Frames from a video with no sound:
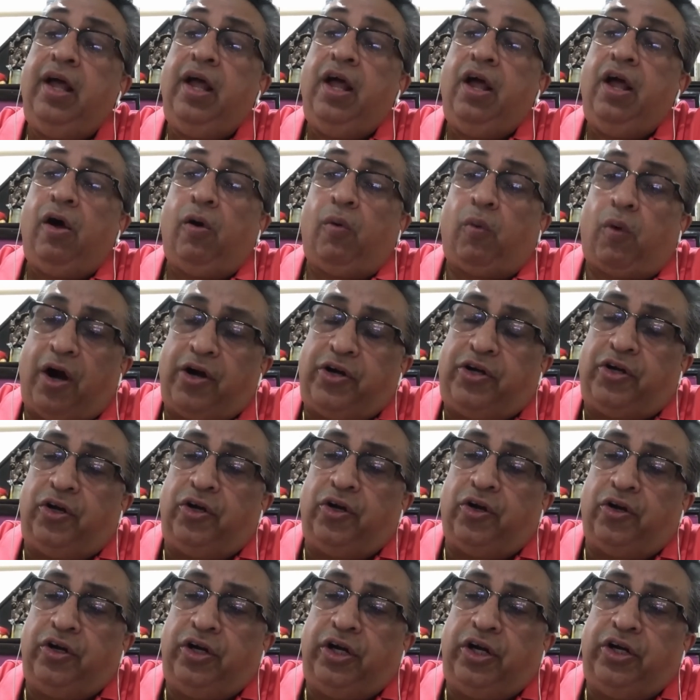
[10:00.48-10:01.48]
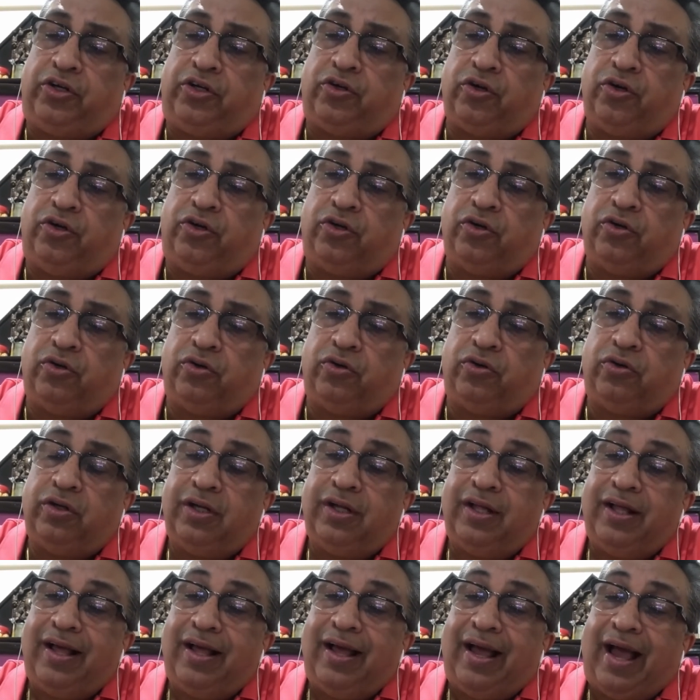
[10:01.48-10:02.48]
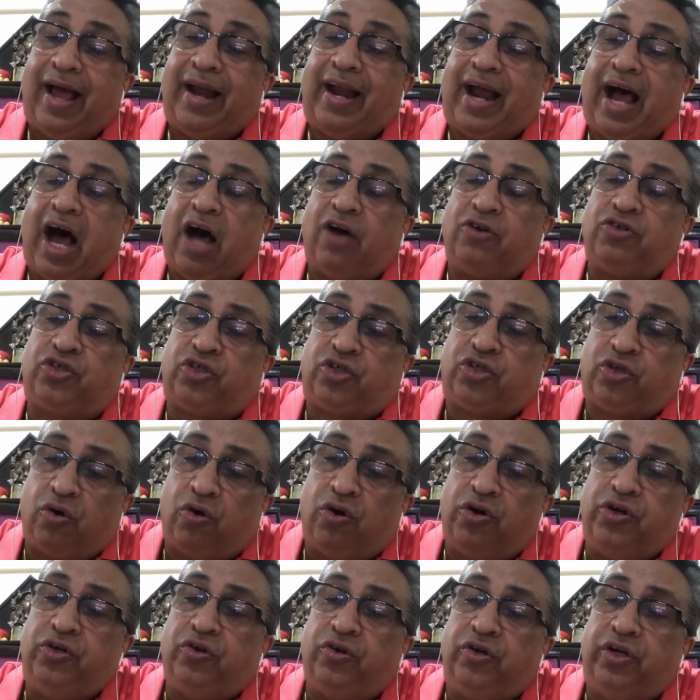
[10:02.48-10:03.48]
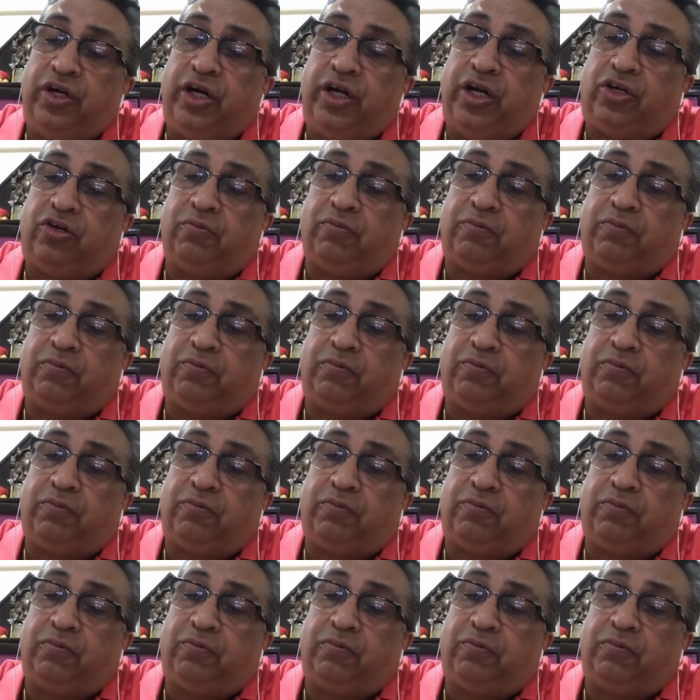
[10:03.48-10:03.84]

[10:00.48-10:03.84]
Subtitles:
What do you need to do and how soon you need to